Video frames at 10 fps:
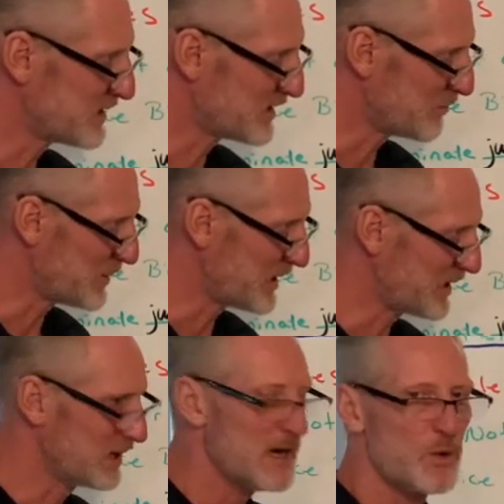to
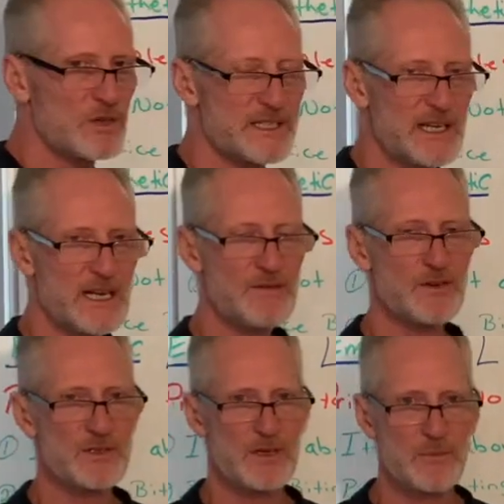me? We're seeking for
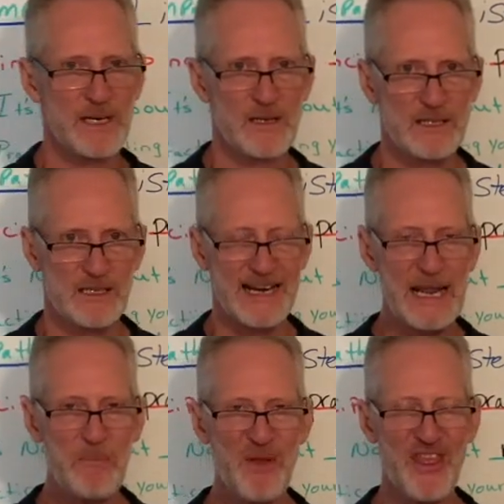somebody to listen.
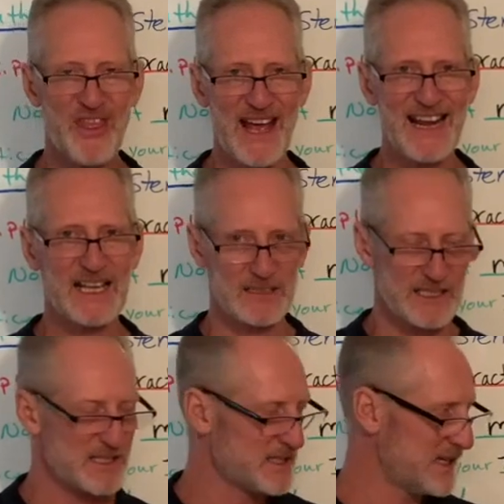Empathetic
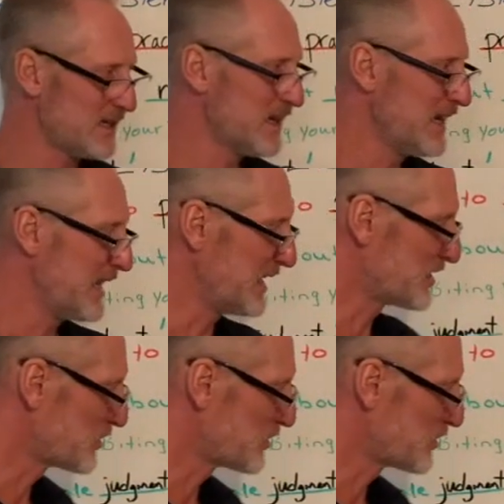listening is